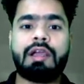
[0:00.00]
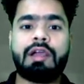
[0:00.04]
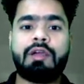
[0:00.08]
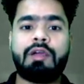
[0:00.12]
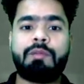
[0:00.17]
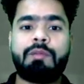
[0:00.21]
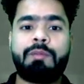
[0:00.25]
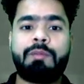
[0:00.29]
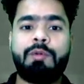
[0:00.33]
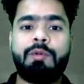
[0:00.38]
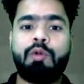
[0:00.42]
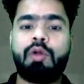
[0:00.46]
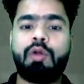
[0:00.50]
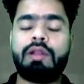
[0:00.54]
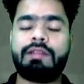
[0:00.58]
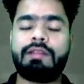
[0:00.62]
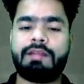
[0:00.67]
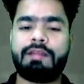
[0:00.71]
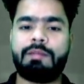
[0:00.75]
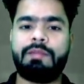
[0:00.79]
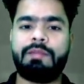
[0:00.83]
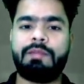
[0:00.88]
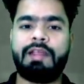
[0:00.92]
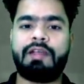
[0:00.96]
plural
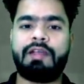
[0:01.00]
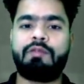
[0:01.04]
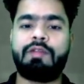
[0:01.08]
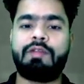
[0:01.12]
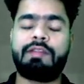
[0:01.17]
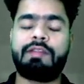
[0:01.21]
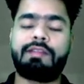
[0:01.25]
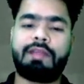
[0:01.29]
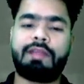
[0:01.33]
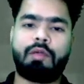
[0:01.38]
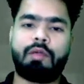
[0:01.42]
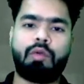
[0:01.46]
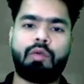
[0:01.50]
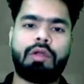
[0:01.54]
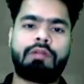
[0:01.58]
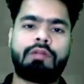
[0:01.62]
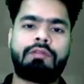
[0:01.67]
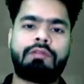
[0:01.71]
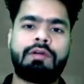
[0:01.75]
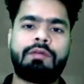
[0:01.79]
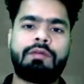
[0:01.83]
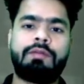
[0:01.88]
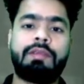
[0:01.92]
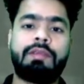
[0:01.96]
subject with singular
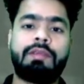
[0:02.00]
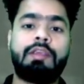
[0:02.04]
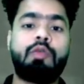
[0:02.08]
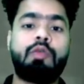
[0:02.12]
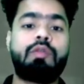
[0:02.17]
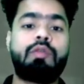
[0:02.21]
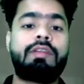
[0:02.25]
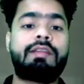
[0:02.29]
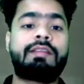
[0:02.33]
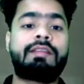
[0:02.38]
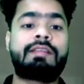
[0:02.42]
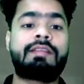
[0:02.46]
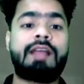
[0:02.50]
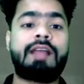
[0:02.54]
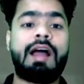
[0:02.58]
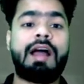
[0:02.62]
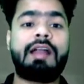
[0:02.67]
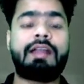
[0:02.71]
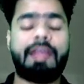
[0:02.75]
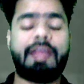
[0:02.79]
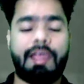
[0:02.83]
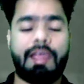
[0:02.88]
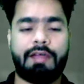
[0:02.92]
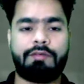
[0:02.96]
verb. You just
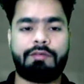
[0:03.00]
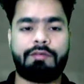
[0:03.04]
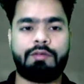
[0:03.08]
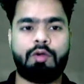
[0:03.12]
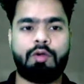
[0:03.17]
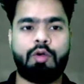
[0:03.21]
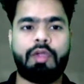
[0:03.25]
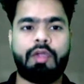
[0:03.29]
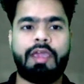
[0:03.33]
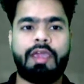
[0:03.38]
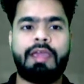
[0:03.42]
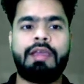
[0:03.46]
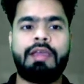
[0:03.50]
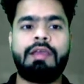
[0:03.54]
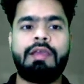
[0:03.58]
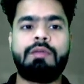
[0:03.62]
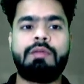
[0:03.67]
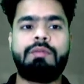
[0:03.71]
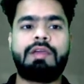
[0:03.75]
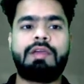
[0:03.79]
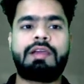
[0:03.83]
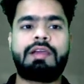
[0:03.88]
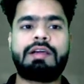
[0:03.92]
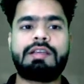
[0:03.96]
can't have. Okay,
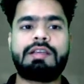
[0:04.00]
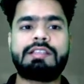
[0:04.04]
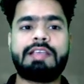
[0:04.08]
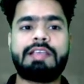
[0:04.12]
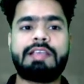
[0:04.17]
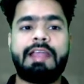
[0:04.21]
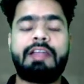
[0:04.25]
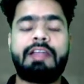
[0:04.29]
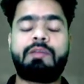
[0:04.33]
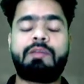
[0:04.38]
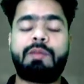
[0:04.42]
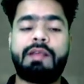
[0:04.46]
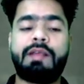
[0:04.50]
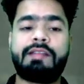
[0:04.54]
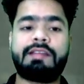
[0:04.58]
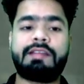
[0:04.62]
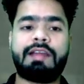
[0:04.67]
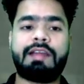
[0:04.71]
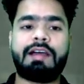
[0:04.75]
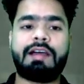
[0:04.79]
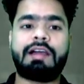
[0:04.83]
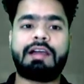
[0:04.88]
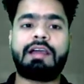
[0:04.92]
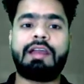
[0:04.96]
because it must
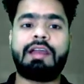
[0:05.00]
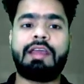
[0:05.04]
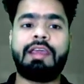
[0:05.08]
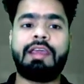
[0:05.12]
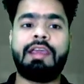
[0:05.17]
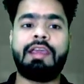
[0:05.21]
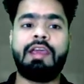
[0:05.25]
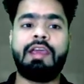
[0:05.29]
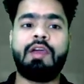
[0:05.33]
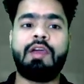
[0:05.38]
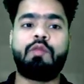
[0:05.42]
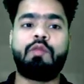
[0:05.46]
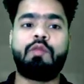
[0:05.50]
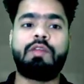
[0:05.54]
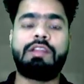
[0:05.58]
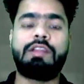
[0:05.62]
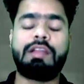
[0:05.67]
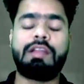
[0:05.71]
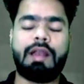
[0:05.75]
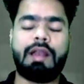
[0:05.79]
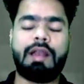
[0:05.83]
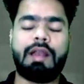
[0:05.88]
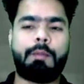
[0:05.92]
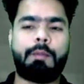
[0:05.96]
agree with
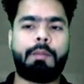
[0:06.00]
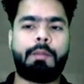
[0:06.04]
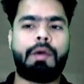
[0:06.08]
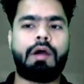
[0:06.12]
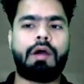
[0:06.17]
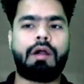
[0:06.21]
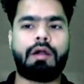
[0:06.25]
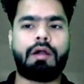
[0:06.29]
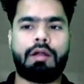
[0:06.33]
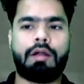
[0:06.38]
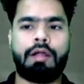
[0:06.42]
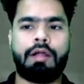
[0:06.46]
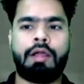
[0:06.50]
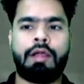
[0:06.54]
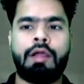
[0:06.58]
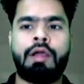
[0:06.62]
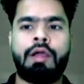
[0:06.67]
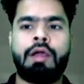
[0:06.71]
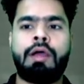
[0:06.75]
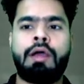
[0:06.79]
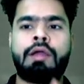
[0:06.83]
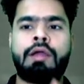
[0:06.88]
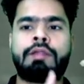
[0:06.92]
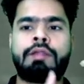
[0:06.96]
number.
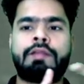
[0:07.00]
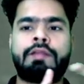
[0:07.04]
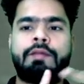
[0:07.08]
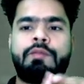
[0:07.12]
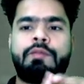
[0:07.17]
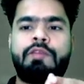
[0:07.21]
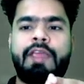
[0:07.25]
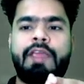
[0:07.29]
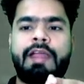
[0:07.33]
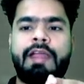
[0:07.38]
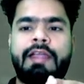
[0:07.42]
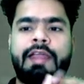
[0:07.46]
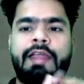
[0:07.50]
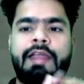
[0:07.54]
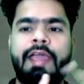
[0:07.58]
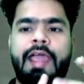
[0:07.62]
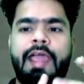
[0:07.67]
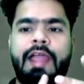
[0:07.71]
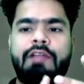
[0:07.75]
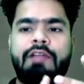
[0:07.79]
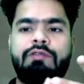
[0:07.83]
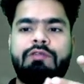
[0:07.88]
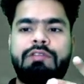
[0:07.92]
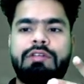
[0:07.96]
Subject
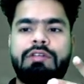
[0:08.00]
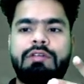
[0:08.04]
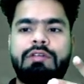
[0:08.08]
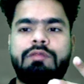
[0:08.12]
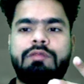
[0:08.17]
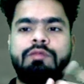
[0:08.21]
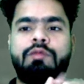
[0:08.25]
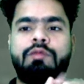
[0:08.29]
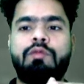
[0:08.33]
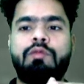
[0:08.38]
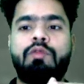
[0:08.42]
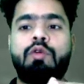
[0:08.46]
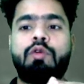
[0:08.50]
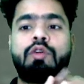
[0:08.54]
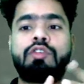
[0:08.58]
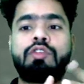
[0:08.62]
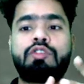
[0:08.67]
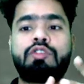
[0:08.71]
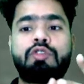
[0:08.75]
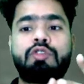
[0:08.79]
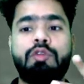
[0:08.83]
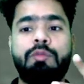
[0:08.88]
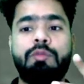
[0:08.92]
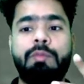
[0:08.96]
and verb
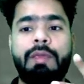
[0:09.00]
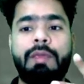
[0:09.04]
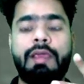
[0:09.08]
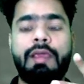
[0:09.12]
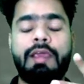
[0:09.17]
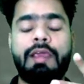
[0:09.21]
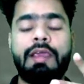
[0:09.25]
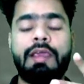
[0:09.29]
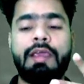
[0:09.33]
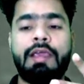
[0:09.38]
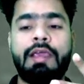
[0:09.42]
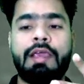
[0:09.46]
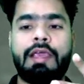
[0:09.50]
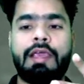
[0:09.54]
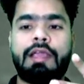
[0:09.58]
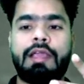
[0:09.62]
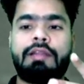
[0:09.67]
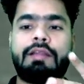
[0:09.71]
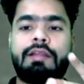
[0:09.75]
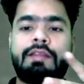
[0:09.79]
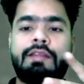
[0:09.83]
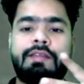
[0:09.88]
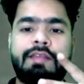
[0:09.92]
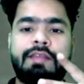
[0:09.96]
both should be in
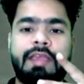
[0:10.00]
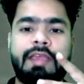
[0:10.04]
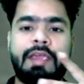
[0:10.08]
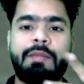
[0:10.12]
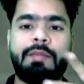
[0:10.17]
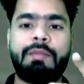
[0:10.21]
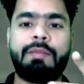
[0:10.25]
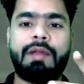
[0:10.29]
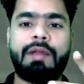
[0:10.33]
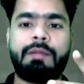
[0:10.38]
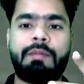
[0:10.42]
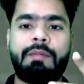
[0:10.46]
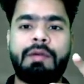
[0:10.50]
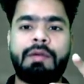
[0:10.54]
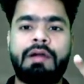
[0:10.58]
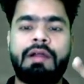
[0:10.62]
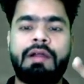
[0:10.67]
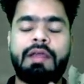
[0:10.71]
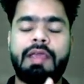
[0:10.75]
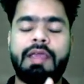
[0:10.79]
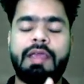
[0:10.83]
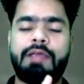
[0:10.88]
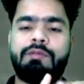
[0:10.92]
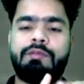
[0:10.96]
the same
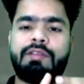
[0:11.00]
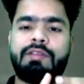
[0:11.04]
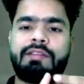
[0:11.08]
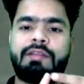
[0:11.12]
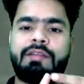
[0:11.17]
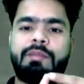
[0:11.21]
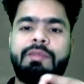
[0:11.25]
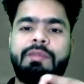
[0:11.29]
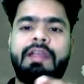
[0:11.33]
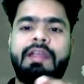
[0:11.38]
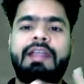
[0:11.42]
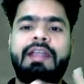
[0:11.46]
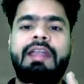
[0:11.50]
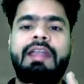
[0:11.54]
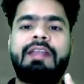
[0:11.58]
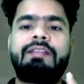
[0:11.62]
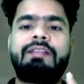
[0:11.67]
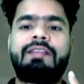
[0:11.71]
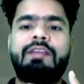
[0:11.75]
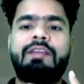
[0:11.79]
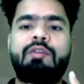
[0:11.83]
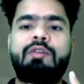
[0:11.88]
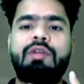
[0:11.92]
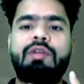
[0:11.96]
number. If the subject
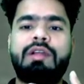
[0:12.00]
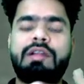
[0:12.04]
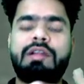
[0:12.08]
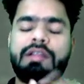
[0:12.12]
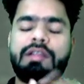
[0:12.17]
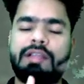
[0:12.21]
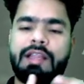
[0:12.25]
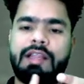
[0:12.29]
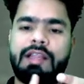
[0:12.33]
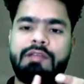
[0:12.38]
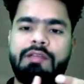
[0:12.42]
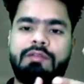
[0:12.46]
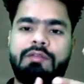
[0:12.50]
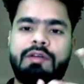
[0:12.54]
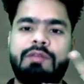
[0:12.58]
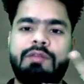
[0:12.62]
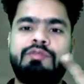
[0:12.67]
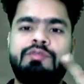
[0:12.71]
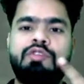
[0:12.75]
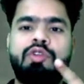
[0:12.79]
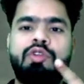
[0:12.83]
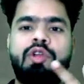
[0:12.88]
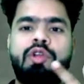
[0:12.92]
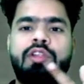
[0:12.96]
is singular, then the
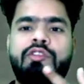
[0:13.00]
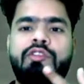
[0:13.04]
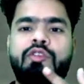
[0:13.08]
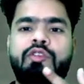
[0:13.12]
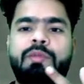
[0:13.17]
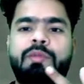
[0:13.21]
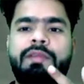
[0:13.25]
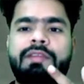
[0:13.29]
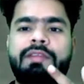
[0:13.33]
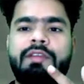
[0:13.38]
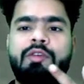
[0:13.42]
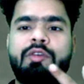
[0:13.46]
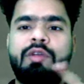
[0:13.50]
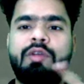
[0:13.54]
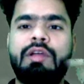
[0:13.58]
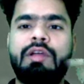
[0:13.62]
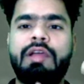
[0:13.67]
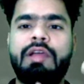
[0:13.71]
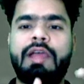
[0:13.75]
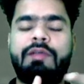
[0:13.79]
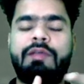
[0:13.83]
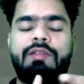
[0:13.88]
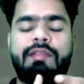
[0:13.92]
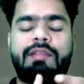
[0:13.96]
verb should also be
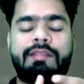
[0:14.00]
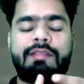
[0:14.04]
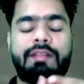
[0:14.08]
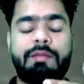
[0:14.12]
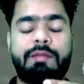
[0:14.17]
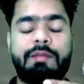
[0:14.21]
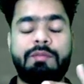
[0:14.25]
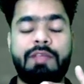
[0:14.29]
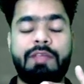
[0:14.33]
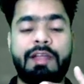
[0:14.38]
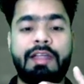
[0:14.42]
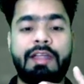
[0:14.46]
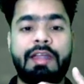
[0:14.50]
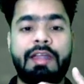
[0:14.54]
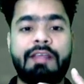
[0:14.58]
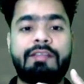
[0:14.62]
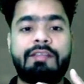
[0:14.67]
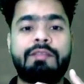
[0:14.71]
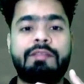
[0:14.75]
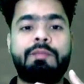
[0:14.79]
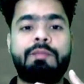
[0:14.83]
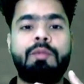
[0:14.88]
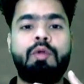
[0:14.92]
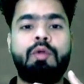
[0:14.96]
singular. If the subject
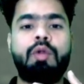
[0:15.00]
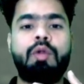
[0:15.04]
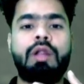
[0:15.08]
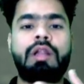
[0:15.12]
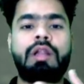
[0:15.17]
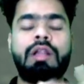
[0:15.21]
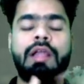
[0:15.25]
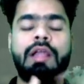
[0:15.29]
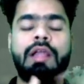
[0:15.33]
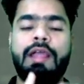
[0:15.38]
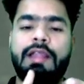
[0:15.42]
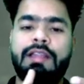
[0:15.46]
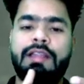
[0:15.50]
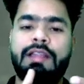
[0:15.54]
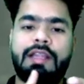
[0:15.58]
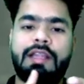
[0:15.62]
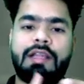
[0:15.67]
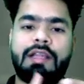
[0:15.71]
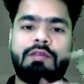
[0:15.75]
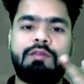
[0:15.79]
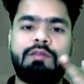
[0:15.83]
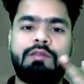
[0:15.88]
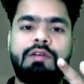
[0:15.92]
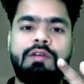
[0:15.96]
is plural, then
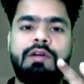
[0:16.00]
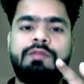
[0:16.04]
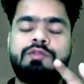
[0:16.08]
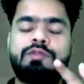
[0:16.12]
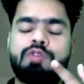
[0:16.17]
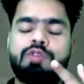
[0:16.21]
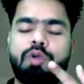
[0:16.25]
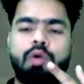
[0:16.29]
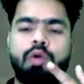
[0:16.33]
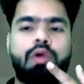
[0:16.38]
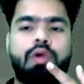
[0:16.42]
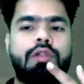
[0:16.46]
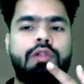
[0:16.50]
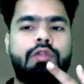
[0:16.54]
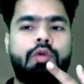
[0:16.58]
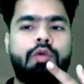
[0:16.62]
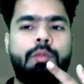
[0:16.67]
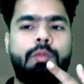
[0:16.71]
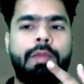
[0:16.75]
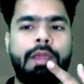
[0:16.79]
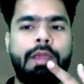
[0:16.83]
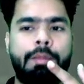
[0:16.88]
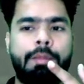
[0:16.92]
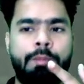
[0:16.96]
the verb should
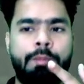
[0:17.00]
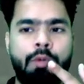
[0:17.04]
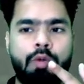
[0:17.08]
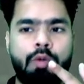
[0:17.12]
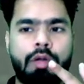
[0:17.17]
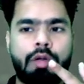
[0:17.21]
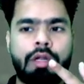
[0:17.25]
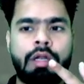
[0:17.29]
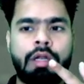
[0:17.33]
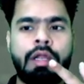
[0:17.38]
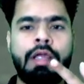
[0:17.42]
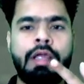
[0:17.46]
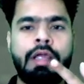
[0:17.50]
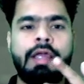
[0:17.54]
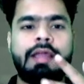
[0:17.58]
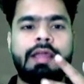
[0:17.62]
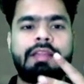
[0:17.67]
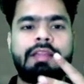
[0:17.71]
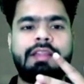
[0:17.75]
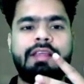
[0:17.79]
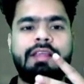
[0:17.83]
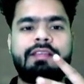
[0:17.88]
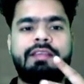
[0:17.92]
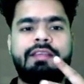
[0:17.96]
also be plural.
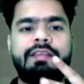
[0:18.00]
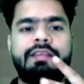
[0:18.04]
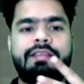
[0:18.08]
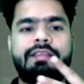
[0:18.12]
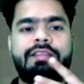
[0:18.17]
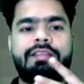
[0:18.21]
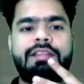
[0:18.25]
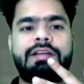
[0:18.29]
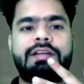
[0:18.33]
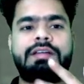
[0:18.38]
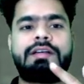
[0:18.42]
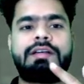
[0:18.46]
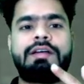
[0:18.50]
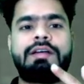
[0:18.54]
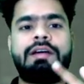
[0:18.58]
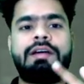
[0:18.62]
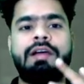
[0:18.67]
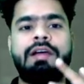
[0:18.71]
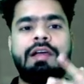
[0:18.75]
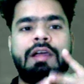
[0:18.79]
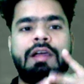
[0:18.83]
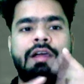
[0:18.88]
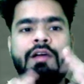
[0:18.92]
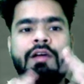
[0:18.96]
This is
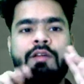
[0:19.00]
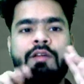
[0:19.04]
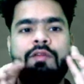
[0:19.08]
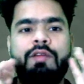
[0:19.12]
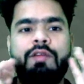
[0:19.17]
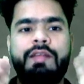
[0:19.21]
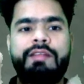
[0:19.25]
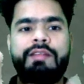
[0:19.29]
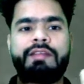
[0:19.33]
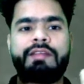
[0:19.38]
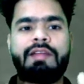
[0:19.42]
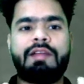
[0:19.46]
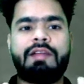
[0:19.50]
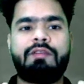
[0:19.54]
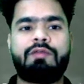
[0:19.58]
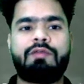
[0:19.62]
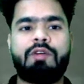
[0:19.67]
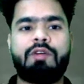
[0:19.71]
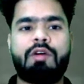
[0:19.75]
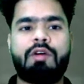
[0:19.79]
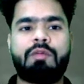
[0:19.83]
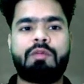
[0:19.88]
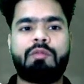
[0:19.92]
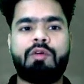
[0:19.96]
the first and
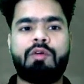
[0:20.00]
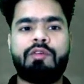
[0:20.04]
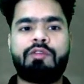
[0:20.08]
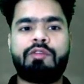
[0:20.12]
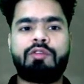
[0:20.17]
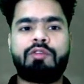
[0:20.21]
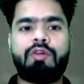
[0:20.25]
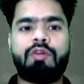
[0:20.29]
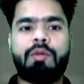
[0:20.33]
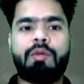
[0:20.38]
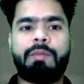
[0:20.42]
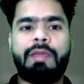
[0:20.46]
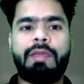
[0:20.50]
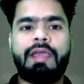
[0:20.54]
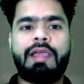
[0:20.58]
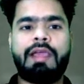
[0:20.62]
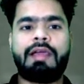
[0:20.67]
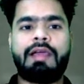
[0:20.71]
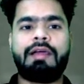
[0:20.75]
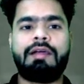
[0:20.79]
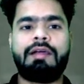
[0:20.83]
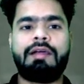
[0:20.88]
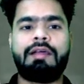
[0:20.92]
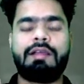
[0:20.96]
foremost topic.